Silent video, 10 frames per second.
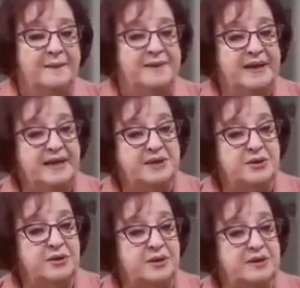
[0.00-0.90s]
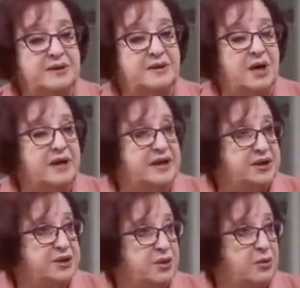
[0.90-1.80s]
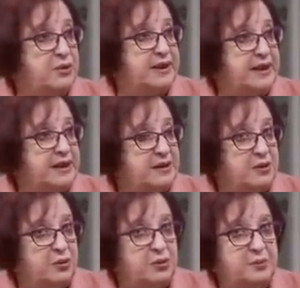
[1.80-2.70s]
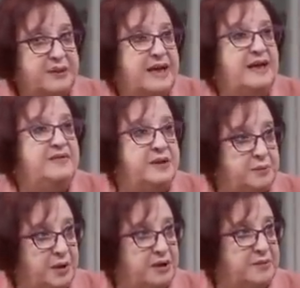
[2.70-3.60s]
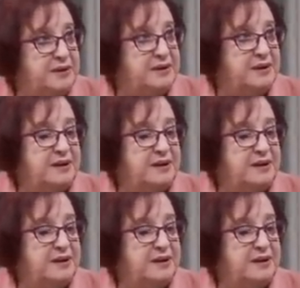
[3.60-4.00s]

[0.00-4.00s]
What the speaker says: then that's going to tarnish the whole behavior in Parliament,